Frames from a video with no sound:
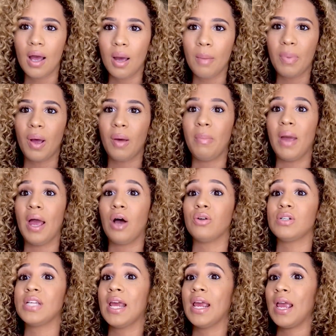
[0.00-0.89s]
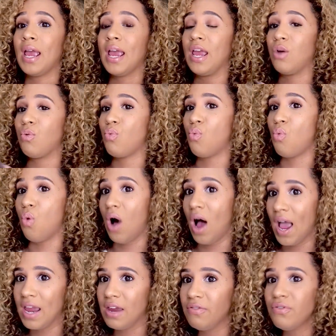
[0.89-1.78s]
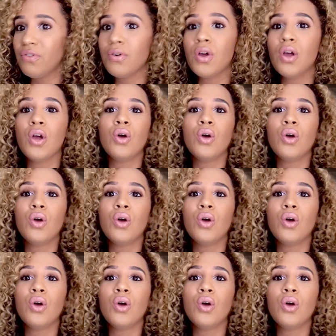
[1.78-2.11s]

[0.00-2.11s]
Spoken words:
up about a wife